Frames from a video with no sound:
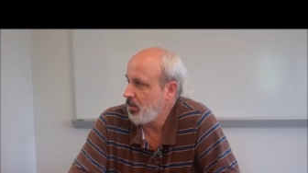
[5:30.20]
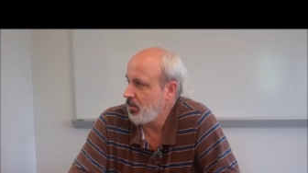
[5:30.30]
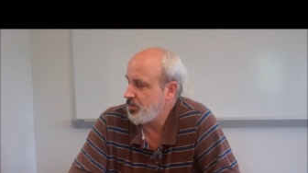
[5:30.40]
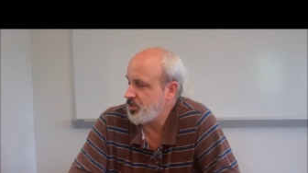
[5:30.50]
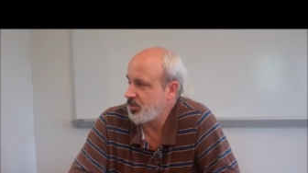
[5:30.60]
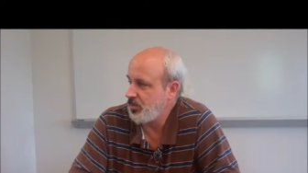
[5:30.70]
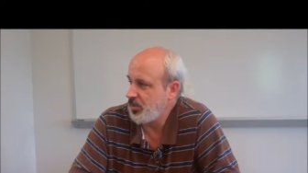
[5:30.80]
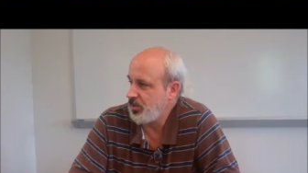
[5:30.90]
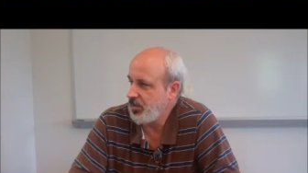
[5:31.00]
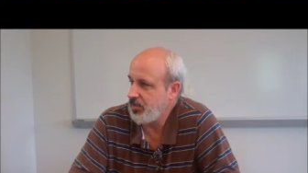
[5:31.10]
New Hampshire School
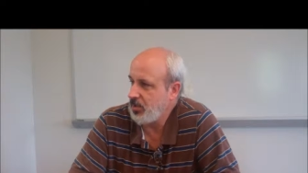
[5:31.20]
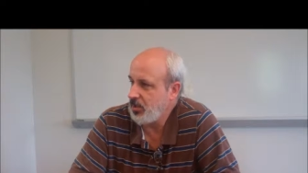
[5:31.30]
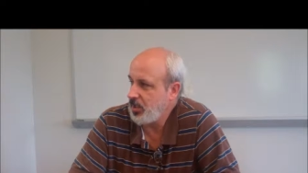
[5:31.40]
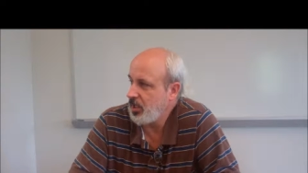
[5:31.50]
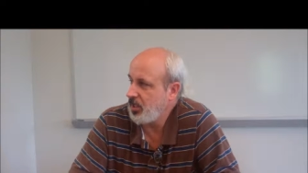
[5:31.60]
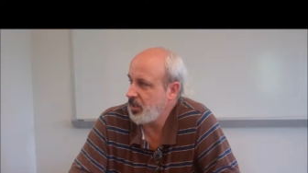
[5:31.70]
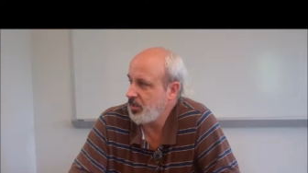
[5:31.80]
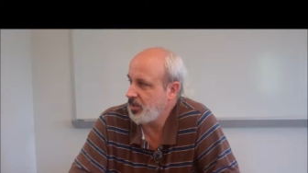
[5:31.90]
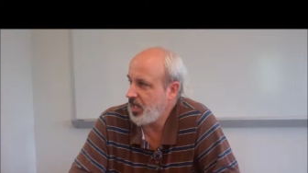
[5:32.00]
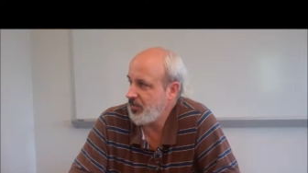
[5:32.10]
Building Authority,
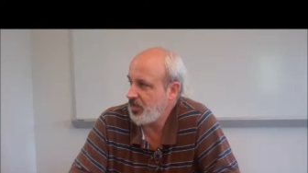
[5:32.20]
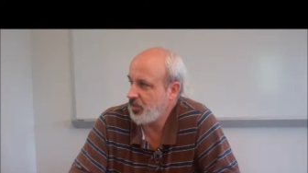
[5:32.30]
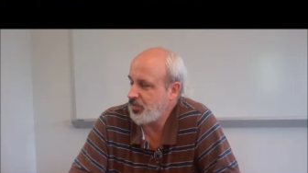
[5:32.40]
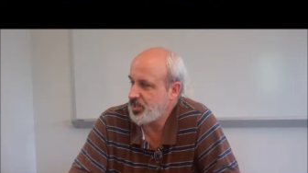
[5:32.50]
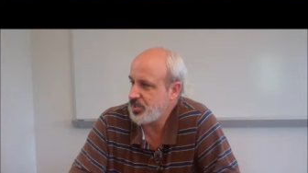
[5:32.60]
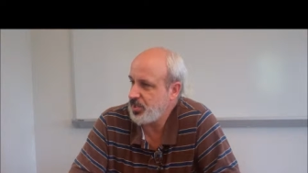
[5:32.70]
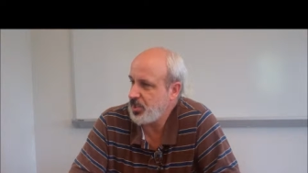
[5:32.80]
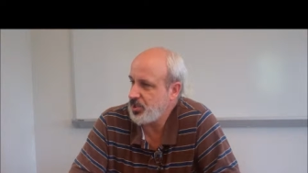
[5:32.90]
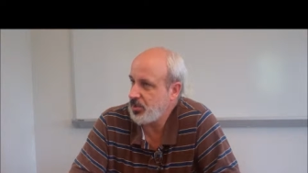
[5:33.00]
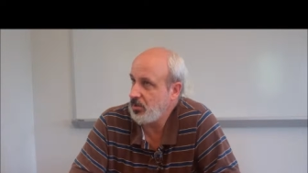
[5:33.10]
and gave them a
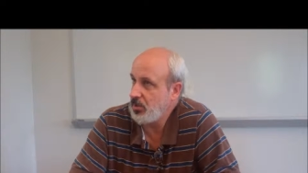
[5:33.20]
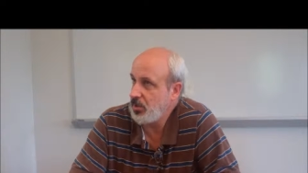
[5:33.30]
presentation